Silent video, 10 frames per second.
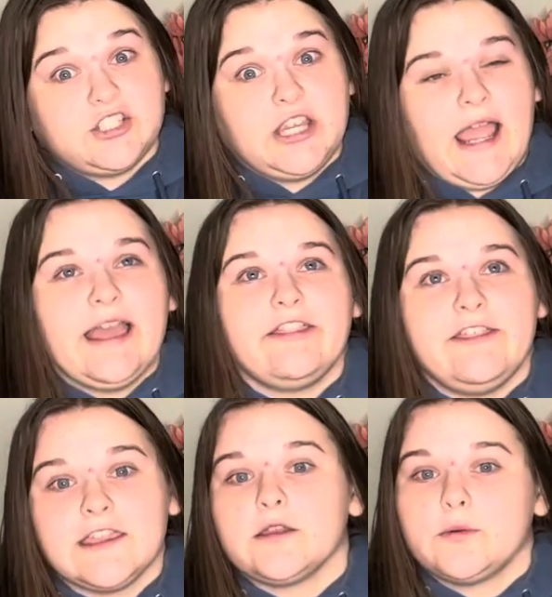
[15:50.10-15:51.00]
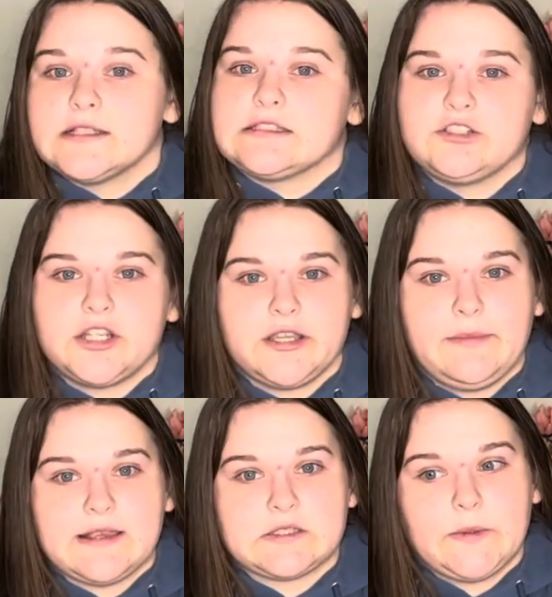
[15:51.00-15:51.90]
I think it was the chair he
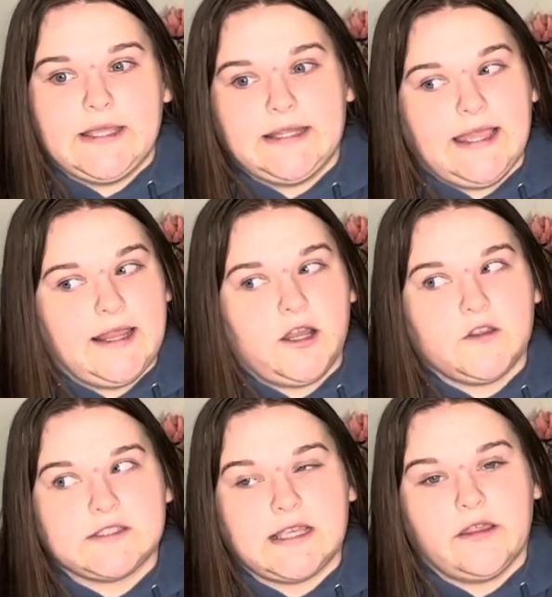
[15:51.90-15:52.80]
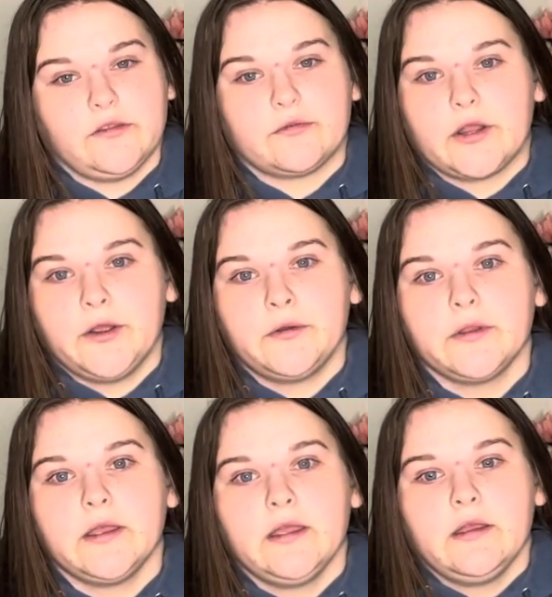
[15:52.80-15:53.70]
passed away, and they had it on the side of the road.
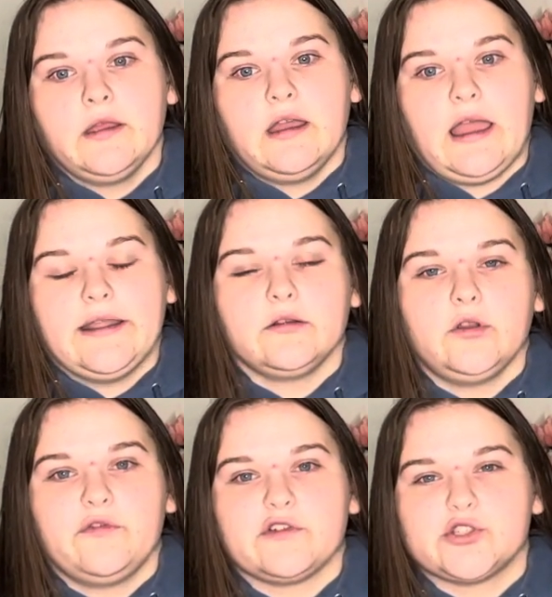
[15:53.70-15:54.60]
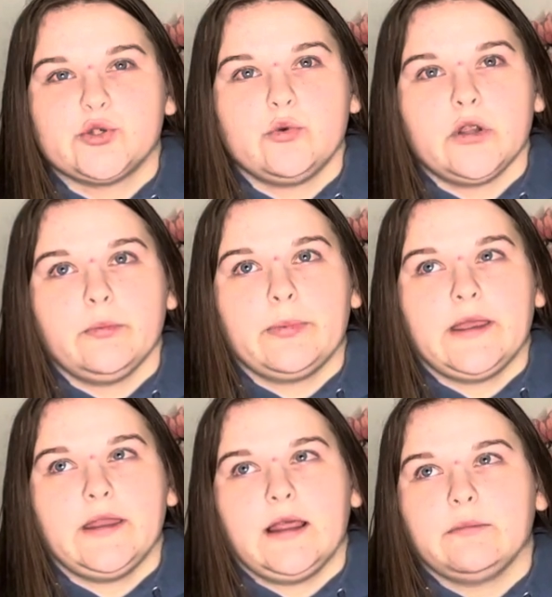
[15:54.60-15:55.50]
I don't know for sure,
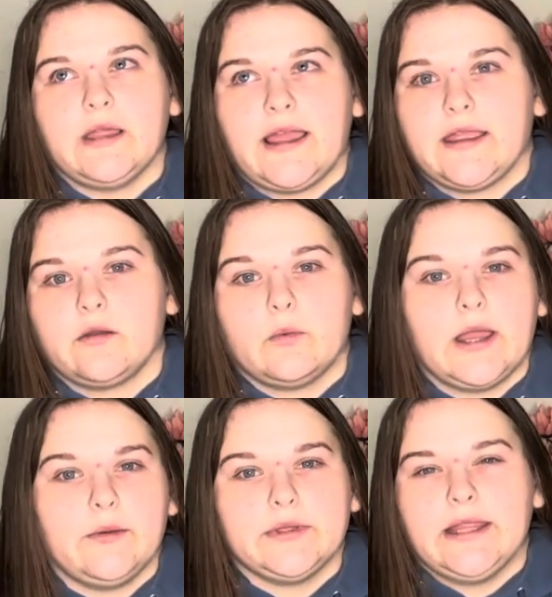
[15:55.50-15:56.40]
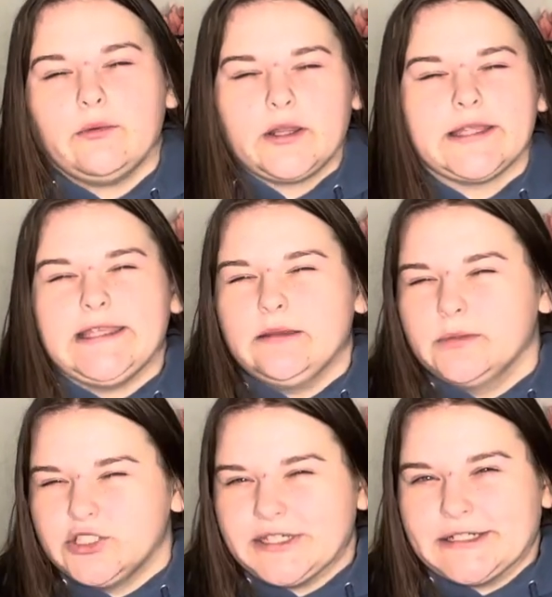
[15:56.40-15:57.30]
but I'm like, why would they want to keep a
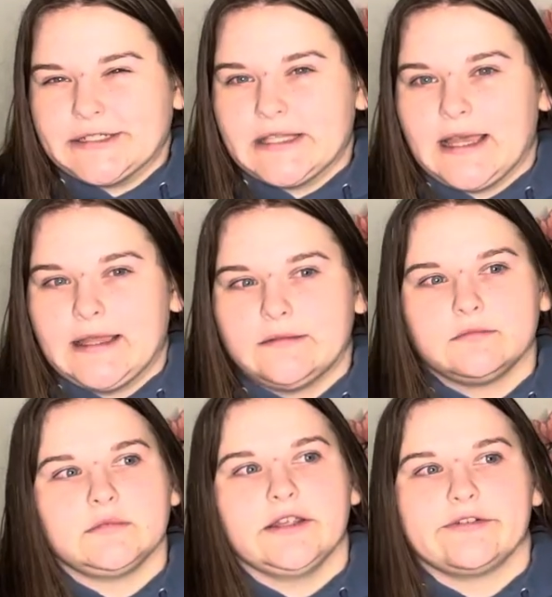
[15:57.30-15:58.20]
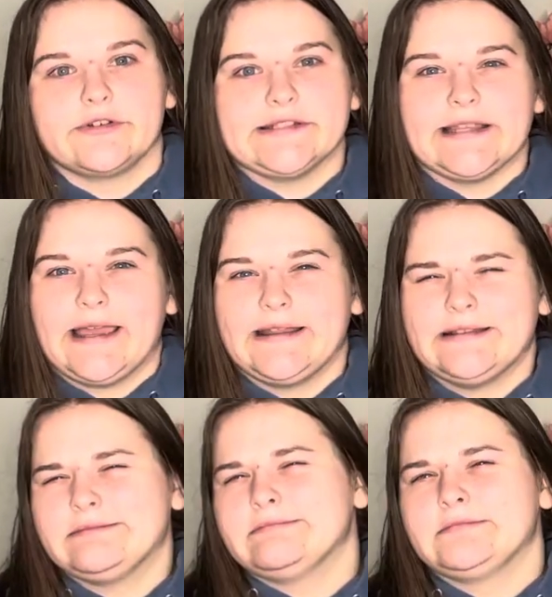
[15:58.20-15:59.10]
chair that their friend died
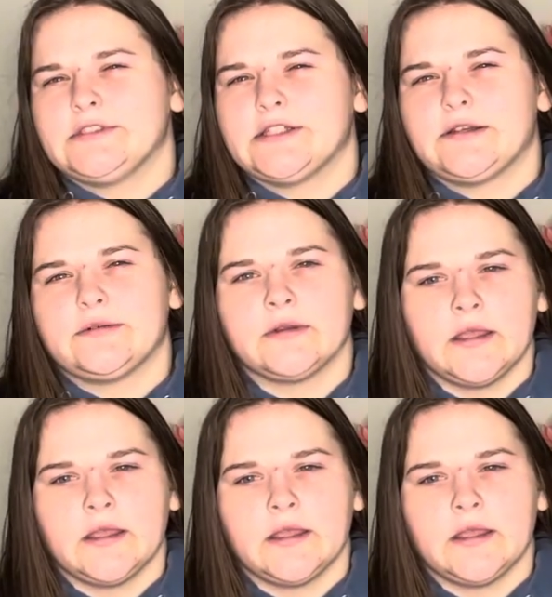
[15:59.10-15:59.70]
in, you know?